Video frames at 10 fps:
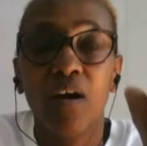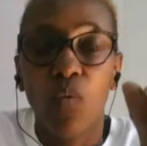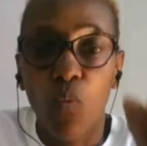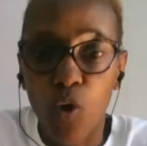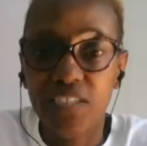
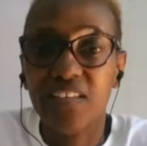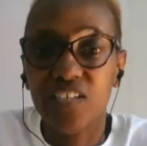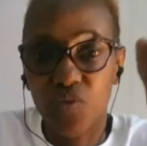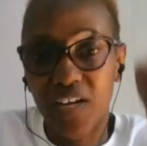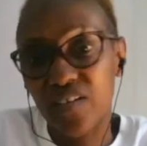water
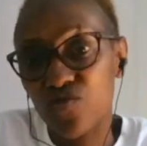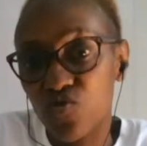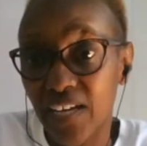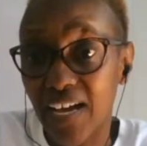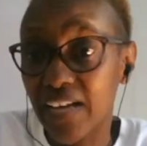that you can
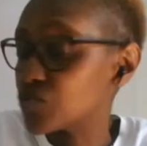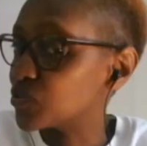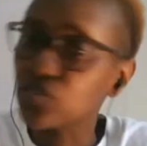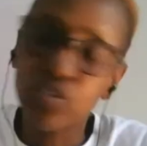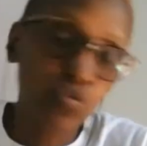drink, and it
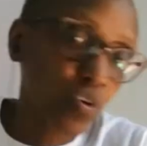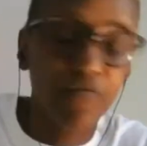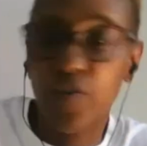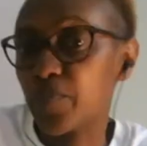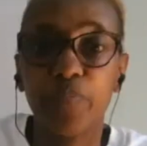was not only
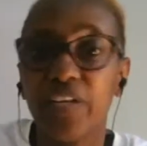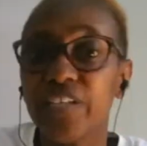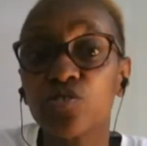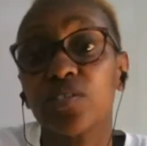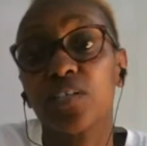for the
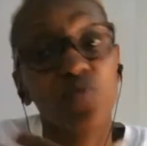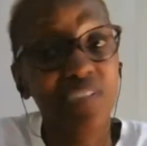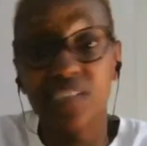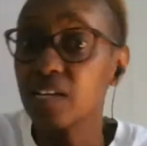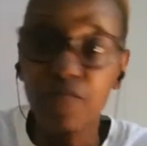population, it was
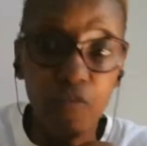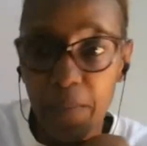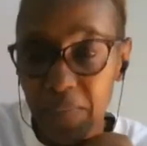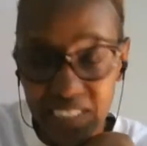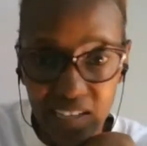the same for
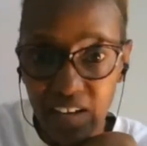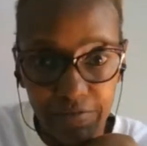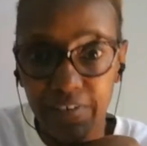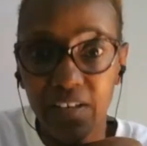MSF.